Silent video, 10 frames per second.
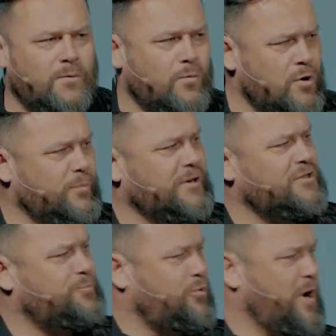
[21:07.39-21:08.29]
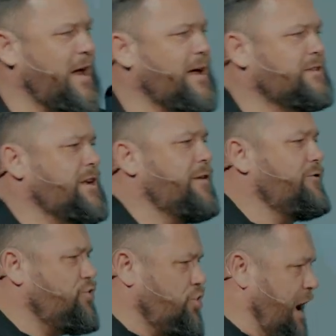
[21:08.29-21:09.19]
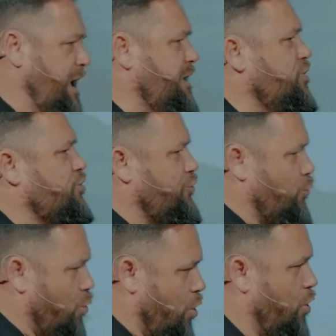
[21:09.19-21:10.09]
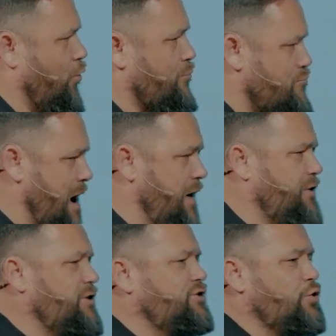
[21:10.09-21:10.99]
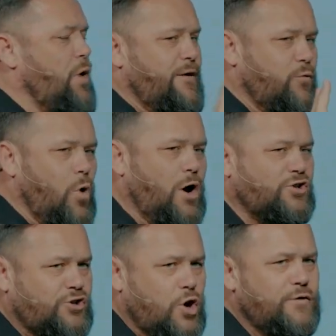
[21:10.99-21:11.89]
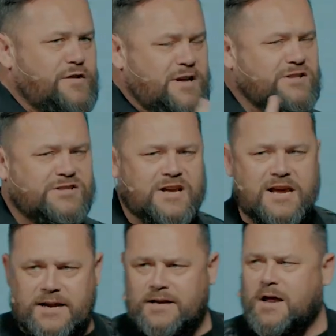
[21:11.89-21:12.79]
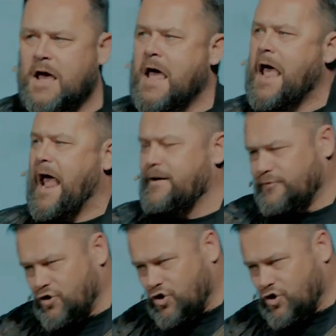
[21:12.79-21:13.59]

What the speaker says: Women's prayers have changed the world. Mothers who have watched over their seed have